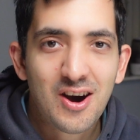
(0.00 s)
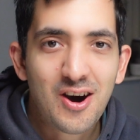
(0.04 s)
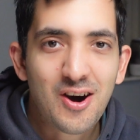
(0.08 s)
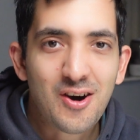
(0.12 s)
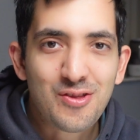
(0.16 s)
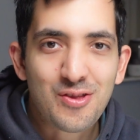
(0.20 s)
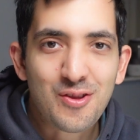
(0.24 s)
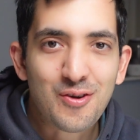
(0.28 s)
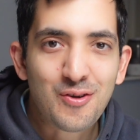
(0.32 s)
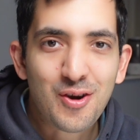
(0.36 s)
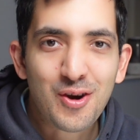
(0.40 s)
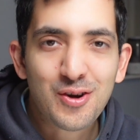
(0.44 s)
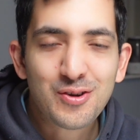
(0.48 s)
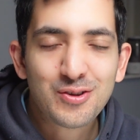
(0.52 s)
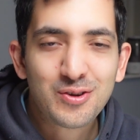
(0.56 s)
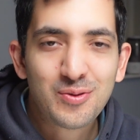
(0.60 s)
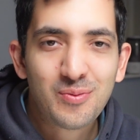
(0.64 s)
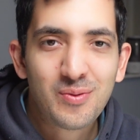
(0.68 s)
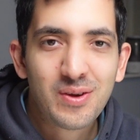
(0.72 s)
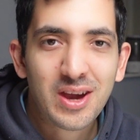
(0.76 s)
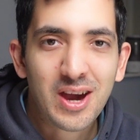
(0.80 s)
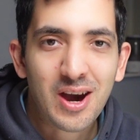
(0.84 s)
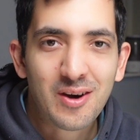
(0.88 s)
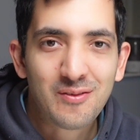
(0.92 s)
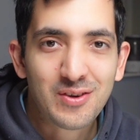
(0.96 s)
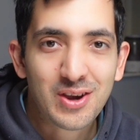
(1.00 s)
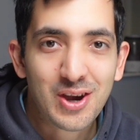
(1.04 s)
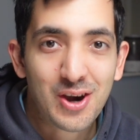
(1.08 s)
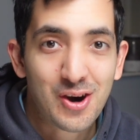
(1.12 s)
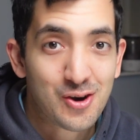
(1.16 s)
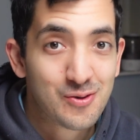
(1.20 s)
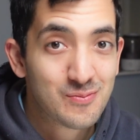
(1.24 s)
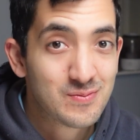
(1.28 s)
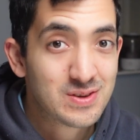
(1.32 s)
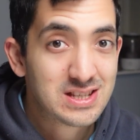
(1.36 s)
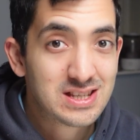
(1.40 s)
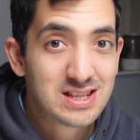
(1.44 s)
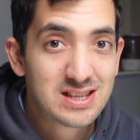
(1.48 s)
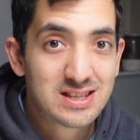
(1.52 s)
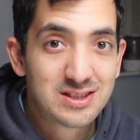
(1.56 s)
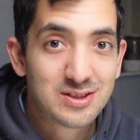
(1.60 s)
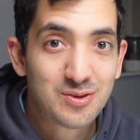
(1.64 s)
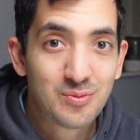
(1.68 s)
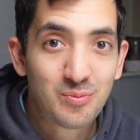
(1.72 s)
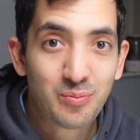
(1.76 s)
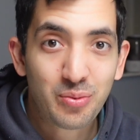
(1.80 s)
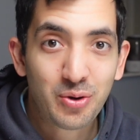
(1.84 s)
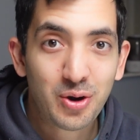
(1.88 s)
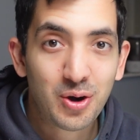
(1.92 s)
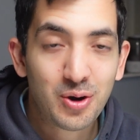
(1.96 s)
On the road to becoming a Home
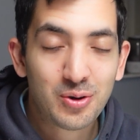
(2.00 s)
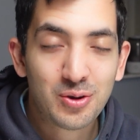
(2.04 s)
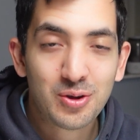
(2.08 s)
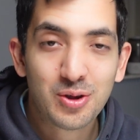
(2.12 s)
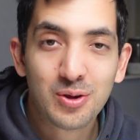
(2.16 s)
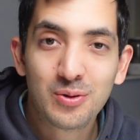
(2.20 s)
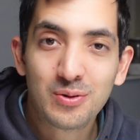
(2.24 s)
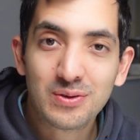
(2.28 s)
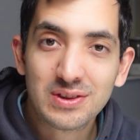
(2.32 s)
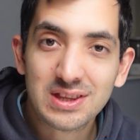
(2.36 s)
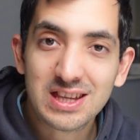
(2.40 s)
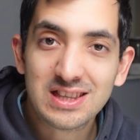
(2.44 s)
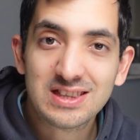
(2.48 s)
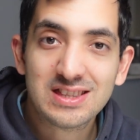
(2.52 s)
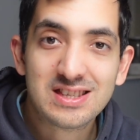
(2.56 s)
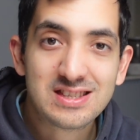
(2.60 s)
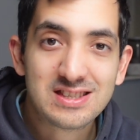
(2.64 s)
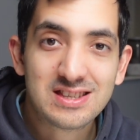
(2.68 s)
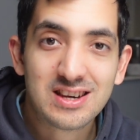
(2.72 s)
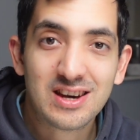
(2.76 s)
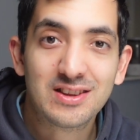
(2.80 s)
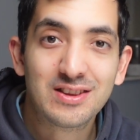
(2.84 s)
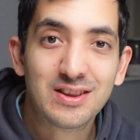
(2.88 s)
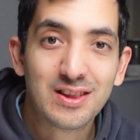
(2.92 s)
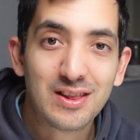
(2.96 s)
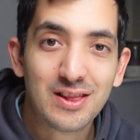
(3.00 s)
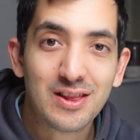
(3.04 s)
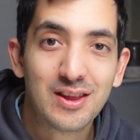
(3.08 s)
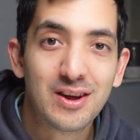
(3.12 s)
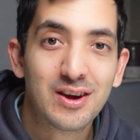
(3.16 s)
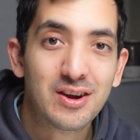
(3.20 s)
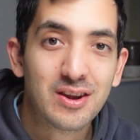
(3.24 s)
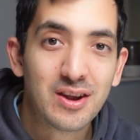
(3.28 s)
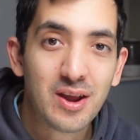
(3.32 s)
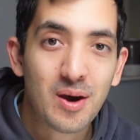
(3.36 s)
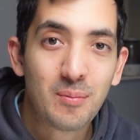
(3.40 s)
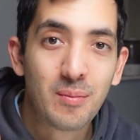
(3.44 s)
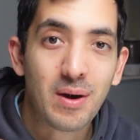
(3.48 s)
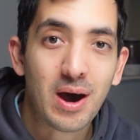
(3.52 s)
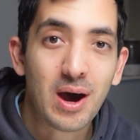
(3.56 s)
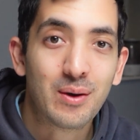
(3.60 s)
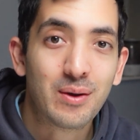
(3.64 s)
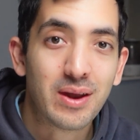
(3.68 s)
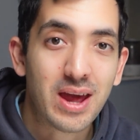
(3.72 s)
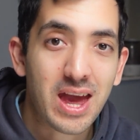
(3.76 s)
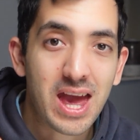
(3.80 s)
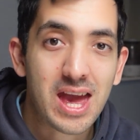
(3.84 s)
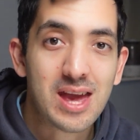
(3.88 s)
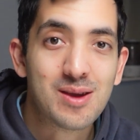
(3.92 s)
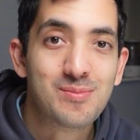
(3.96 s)
Assistant Pro, you'll need to start to learn
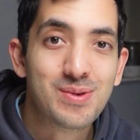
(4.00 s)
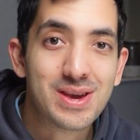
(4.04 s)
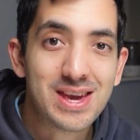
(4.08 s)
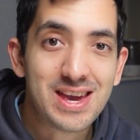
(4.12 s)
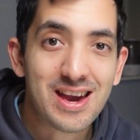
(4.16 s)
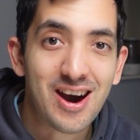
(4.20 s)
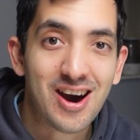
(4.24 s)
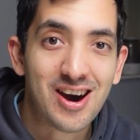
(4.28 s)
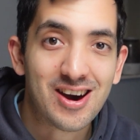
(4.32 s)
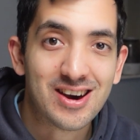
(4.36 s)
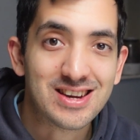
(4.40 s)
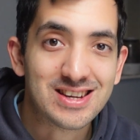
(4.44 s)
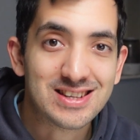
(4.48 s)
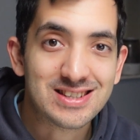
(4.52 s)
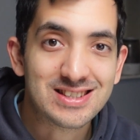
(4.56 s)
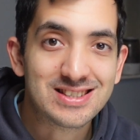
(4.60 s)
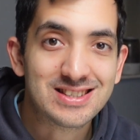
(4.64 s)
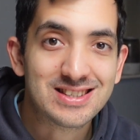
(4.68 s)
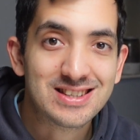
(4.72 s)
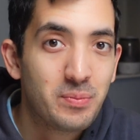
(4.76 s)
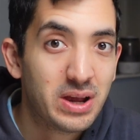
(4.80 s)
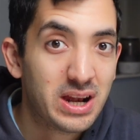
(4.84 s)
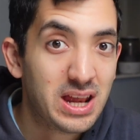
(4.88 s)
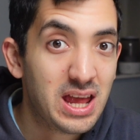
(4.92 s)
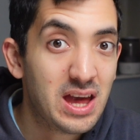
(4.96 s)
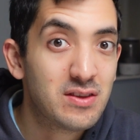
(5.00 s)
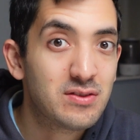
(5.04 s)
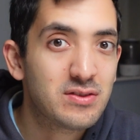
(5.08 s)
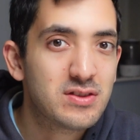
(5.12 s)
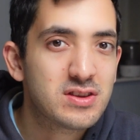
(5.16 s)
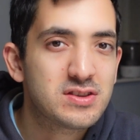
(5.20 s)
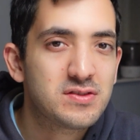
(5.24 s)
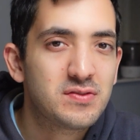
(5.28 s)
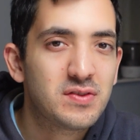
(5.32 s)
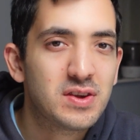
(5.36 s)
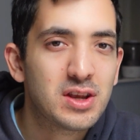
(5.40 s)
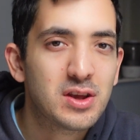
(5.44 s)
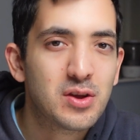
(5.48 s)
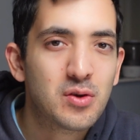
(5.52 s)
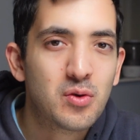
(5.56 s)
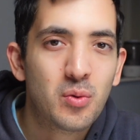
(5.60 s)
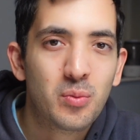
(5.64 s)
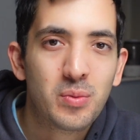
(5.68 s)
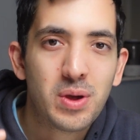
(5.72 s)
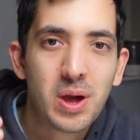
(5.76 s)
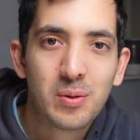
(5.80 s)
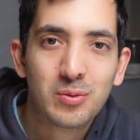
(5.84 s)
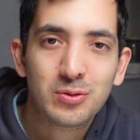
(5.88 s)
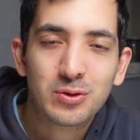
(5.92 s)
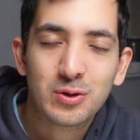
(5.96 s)
about APIs. By the end of this video, you'll
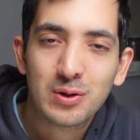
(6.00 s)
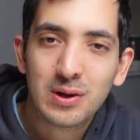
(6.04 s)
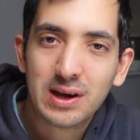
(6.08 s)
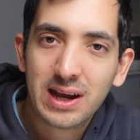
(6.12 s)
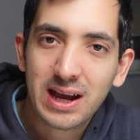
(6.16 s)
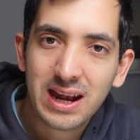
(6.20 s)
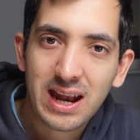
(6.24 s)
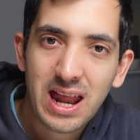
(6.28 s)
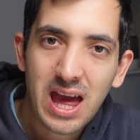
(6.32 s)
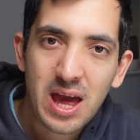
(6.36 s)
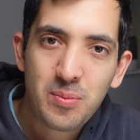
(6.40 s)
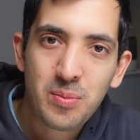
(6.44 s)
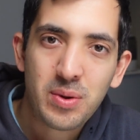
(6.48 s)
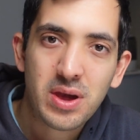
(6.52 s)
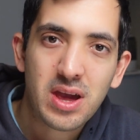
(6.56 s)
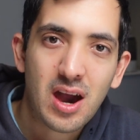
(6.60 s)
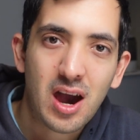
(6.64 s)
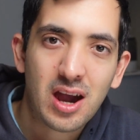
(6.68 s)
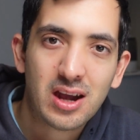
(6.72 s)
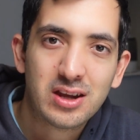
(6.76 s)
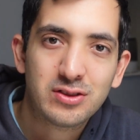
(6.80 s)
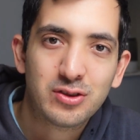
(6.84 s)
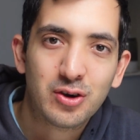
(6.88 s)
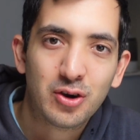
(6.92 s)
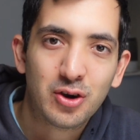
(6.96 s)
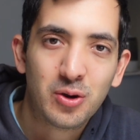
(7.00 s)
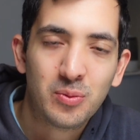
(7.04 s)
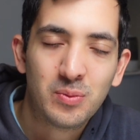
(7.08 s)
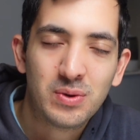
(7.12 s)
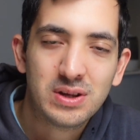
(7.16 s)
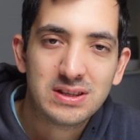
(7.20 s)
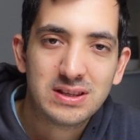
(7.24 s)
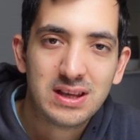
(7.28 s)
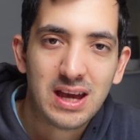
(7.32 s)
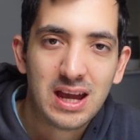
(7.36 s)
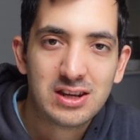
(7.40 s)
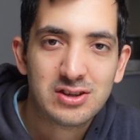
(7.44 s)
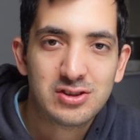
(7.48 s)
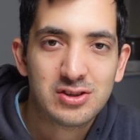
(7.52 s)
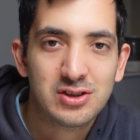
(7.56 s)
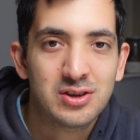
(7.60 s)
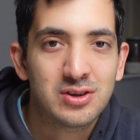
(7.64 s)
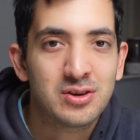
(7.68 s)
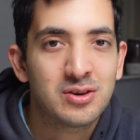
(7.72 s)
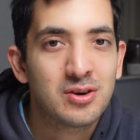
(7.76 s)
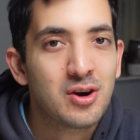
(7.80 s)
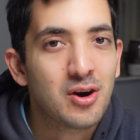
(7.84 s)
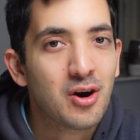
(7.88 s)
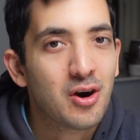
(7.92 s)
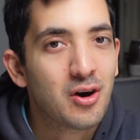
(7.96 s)
be able to look at an API
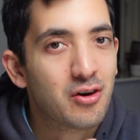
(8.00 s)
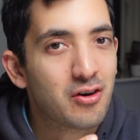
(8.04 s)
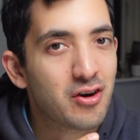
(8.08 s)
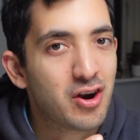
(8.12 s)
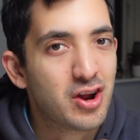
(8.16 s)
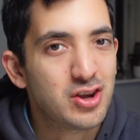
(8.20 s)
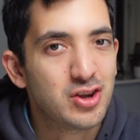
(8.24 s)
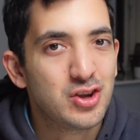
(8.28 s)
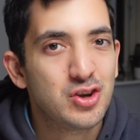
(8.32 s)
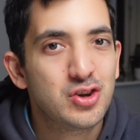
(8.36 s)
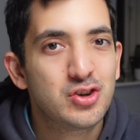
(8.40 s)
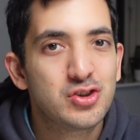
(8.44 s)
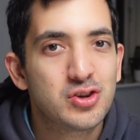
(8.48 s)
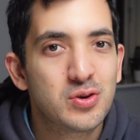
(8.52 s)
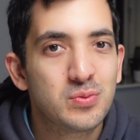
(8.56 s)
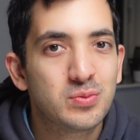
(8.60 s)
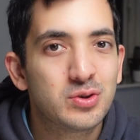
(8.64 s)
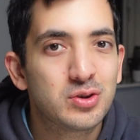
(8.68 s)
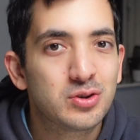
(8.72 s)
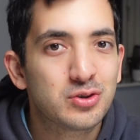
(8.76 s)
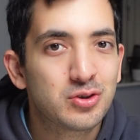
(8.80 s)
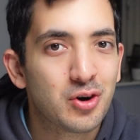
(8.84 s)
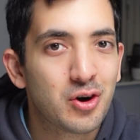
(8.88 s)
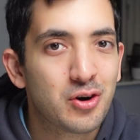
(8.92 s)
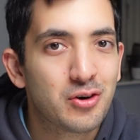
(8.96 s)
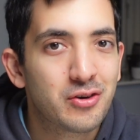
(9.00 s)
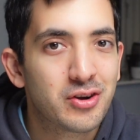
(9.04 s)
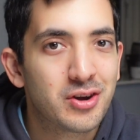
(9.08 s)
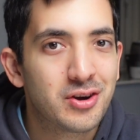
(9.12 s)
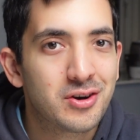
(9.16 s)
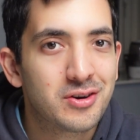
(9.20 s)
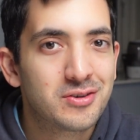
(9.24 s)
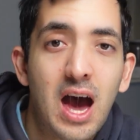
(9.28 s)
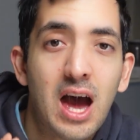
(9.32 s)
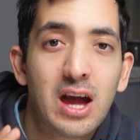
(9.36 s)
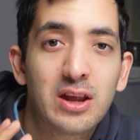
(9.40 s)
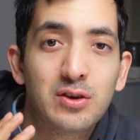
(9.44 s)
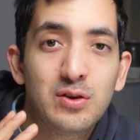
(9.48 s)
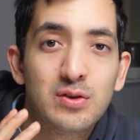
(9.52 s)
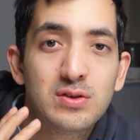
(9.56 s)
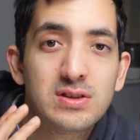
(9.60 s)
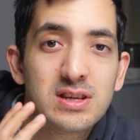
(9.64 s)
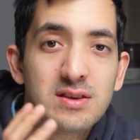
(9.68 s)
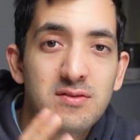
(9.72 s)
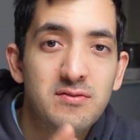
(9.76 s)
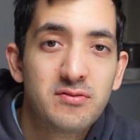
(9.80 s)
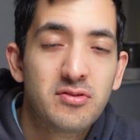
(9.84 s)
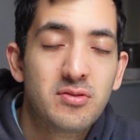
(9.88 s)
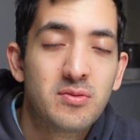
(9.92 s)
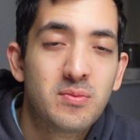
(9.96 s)
documentation or a YouTube tutorial and use
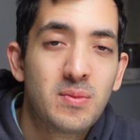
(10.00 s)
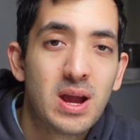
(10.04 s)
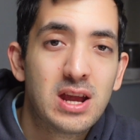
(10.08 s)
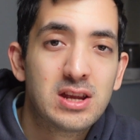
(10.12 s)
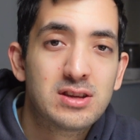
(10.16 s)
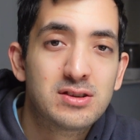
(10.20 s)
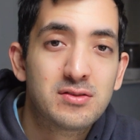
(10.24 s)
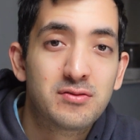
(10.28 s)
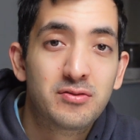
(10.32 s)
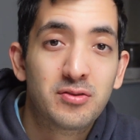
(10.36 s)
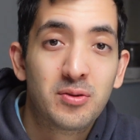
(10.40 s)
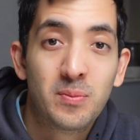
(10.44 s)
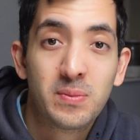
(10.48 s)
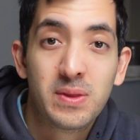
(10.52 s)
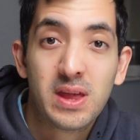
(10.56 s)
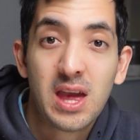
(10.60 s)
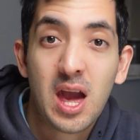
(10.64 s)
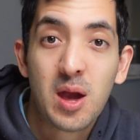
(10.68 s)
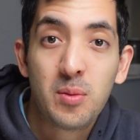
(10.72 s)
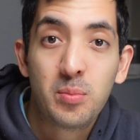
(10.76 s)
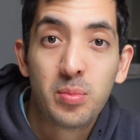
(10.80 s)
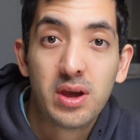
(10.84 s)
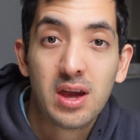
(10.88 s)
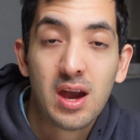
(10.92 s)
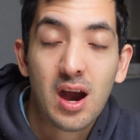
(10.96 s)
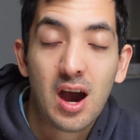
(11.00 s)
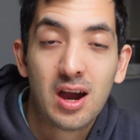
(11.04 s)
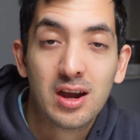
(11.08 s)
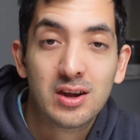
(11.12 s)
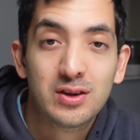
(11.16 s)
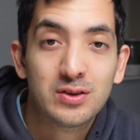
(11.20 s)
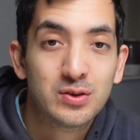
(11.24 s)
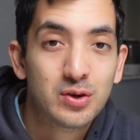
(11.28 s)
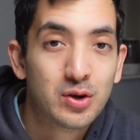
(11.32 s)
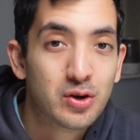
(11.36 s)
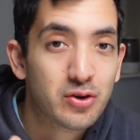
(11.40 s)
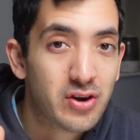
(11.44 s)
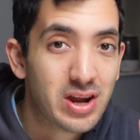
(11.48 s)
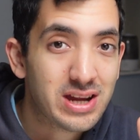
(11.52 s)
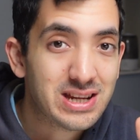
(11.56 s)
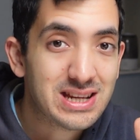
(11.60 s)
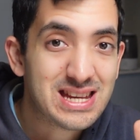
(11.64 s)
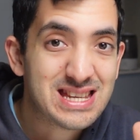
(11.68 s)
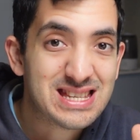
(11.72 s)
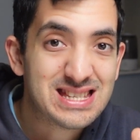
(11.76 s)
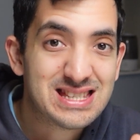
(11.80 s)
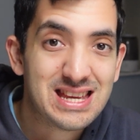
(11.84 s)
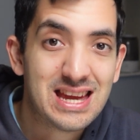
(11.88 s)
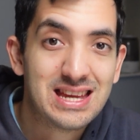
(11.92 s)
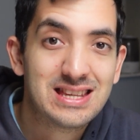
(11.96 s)
information from the API to create
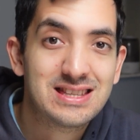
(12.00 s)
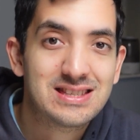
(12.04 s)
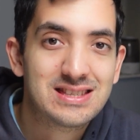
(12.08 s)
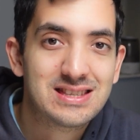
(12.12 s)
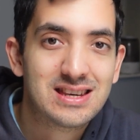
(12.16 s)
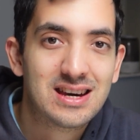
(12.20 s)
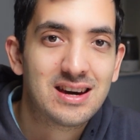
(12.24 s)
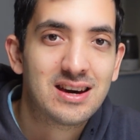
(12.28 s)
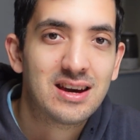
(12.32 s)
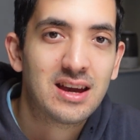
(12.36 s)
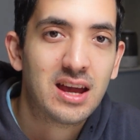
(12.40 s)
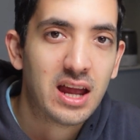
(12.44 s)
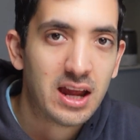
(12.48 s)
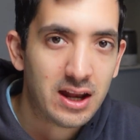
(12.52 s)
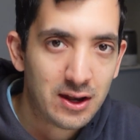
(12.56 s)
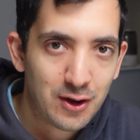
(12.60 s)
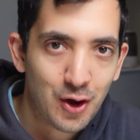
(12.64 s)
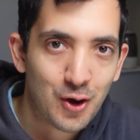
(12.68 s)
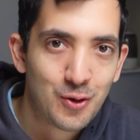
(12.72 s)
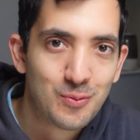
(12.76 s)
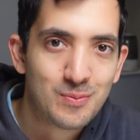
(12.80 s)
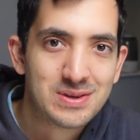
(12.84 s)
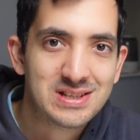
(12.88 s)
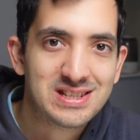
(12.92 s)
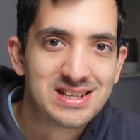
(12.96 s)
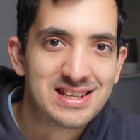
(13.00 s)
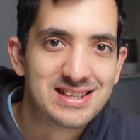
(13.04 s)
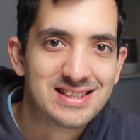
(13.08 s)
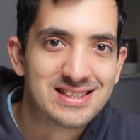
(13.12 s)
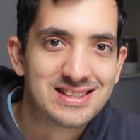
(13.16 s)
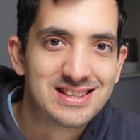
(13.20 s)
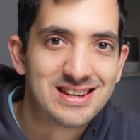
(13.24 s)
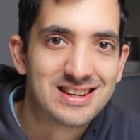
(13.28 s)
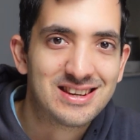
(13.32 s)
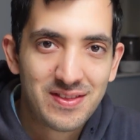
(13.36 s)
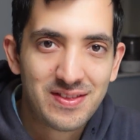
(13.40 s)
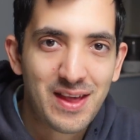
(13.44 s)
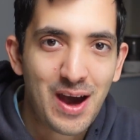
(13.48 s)
a sensor in Home Assistant.